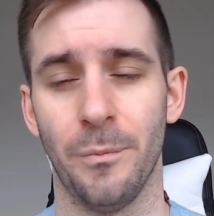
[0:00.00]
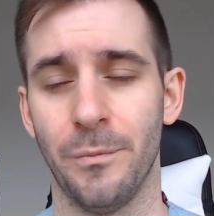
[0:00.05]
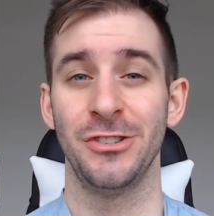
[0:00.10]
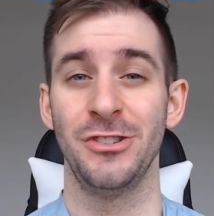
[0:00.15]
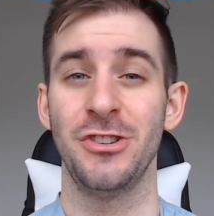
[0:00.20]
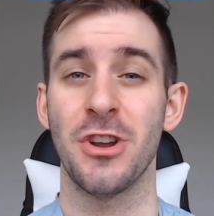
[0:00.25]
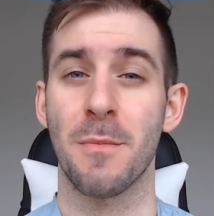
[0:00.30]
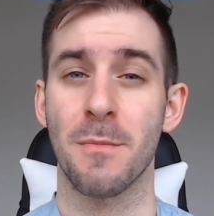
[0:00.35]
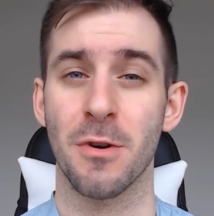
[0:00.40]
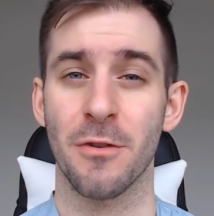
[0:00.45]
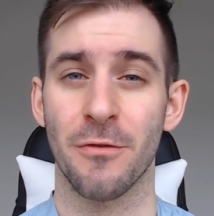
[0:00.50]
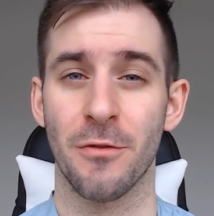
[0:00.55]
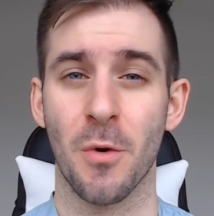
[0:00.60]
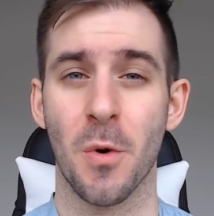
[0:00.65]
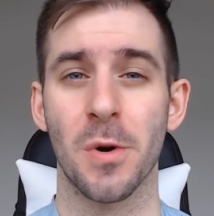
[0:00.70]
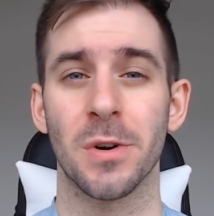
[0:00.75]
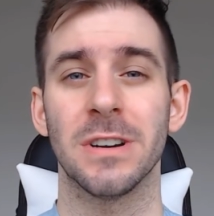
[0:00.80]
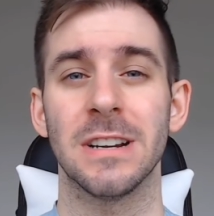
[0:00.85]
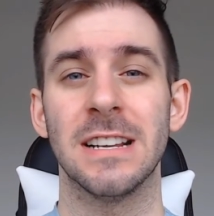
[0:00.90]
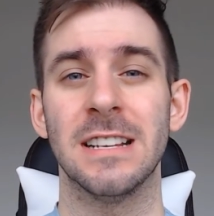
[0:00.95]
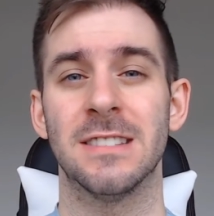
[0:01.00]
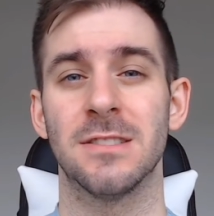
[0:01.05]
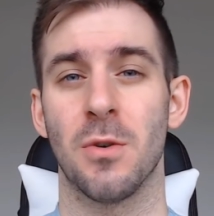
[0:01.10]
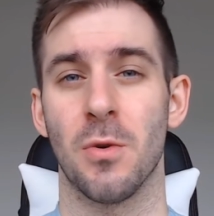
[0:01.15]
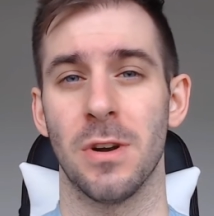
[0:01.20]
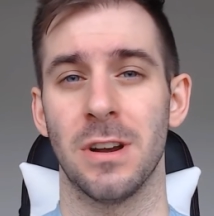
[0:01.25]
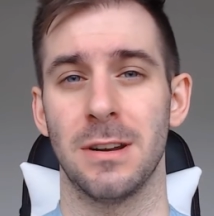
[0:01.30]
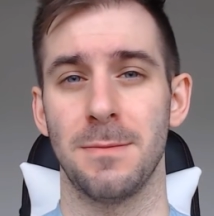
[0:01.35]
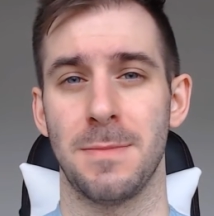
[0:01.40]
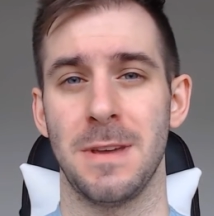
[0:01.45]
Number 4 is
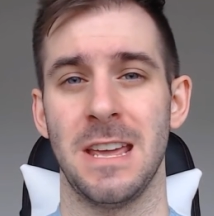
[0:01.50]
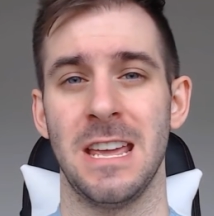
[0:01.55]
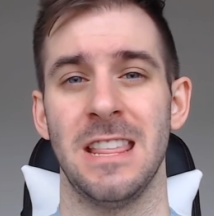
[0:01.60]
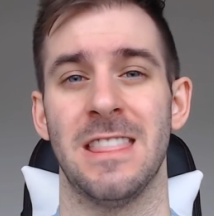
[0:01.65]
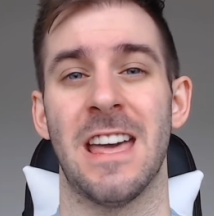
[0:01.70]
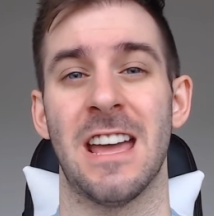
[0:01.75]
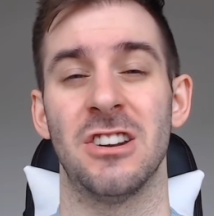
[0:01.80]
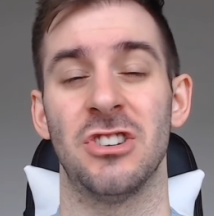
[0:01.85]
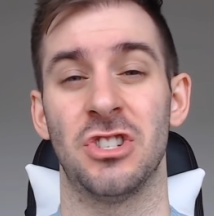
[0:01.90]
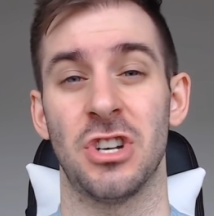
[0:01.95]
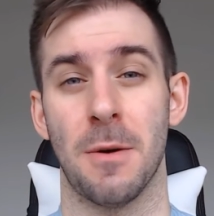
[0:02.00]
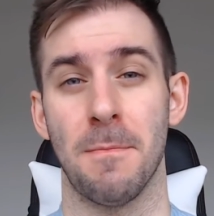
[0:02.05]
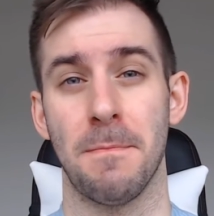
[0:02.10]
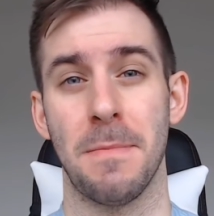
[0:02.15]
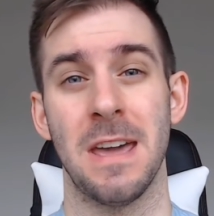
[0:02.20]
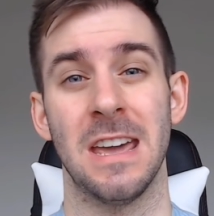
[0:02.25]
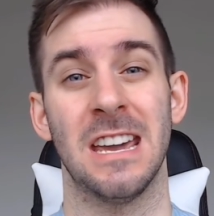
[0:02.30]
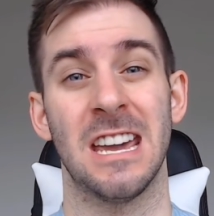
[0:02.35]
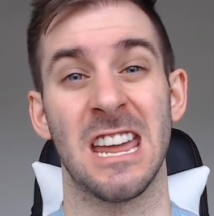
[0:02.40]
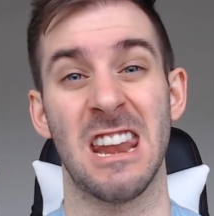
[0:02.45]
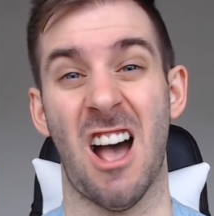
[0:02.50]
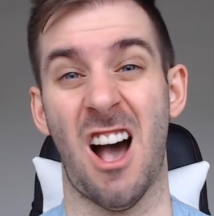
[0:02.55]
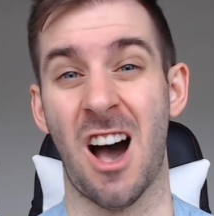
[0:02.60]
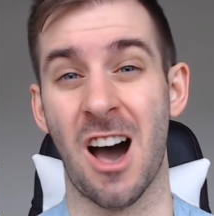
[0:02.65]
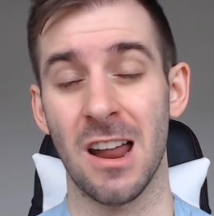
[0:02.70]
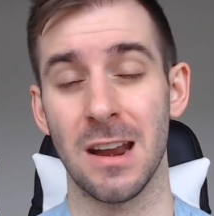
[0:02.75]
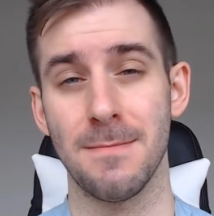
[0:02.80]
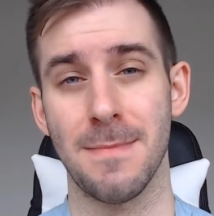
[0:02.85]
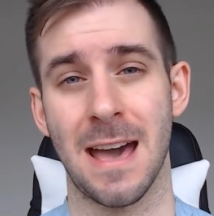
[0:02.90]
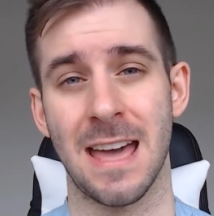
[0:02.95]
going to be that jumping can
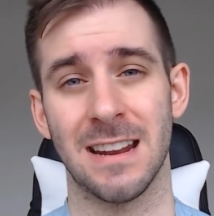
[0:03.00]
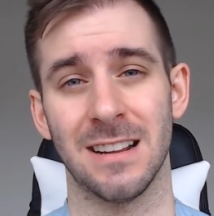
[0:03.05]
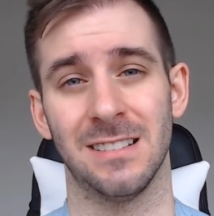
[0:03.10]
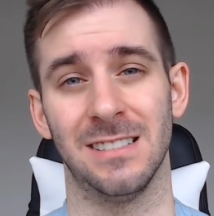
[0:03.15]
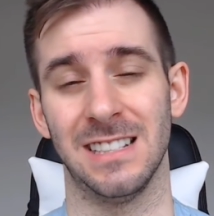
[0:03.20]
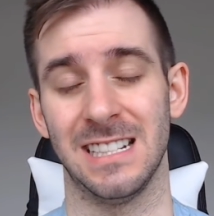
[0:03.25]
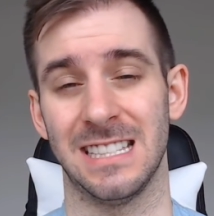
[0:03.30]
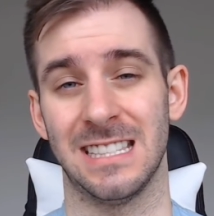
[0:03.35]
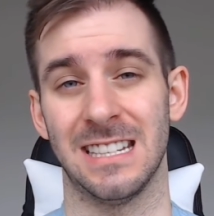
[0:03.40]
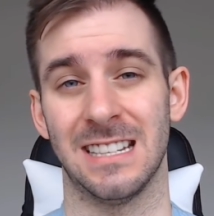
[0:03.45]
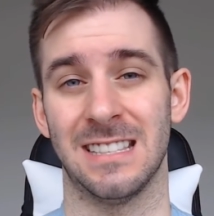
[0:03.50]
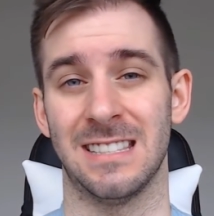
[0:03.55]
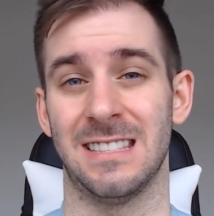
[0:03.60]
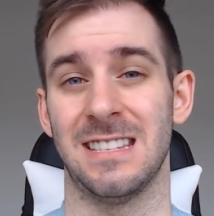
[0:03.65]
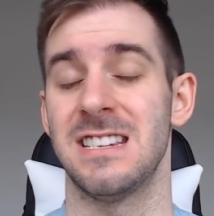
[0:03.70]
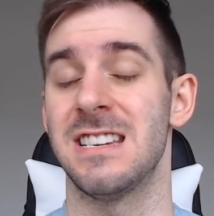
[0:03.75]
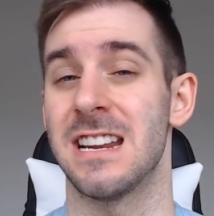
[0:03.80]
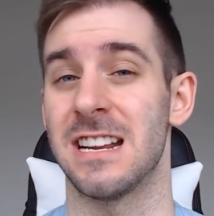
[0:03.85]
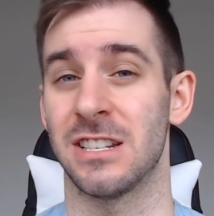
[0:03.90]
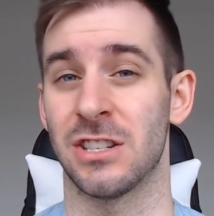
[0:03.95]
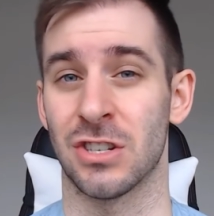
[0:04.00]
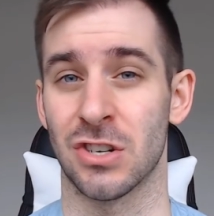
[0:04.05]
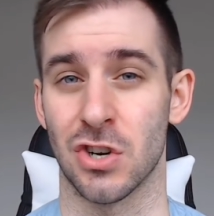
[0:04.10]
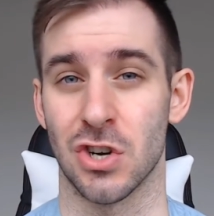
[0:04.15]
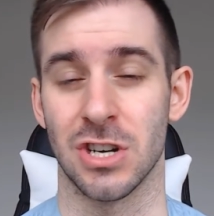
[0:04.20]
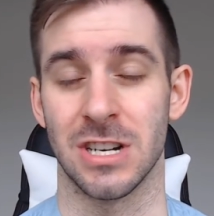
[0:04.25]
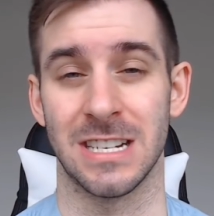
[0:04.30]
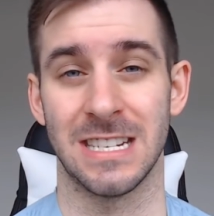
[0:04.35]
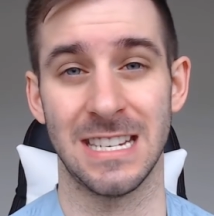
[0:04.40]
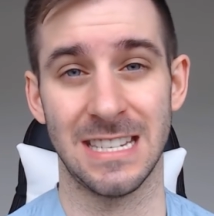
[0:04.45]
automatically succeed at
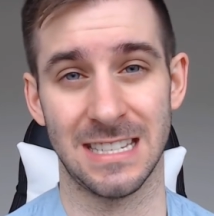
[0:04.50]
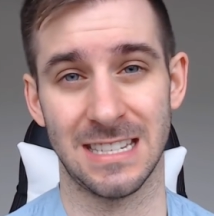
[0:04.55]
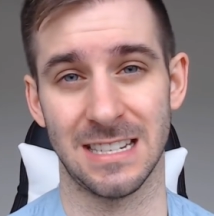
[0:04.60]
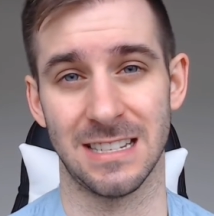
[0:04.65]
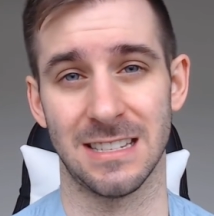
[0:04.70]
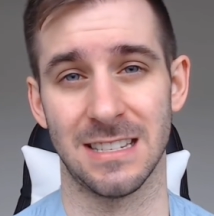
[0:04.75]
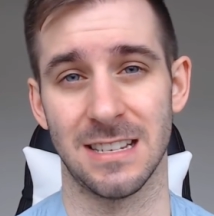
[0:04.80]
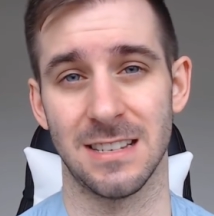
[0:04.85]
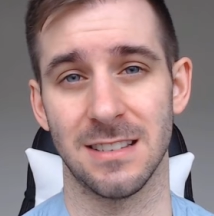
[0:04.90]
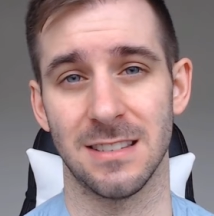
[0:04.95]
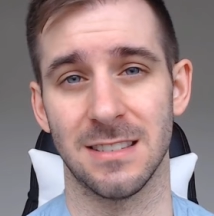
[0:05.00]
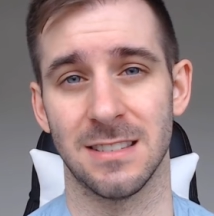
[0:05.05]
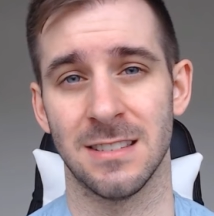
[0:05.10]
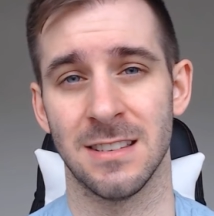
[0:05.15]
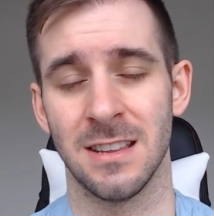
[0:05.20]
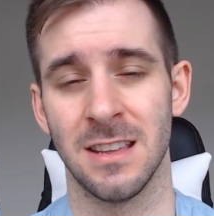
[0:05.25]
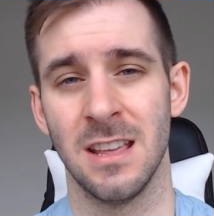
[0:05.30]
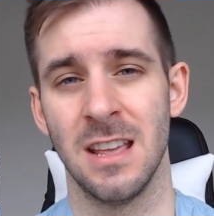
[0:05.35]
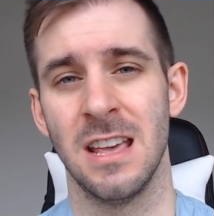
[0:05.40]
certain distances.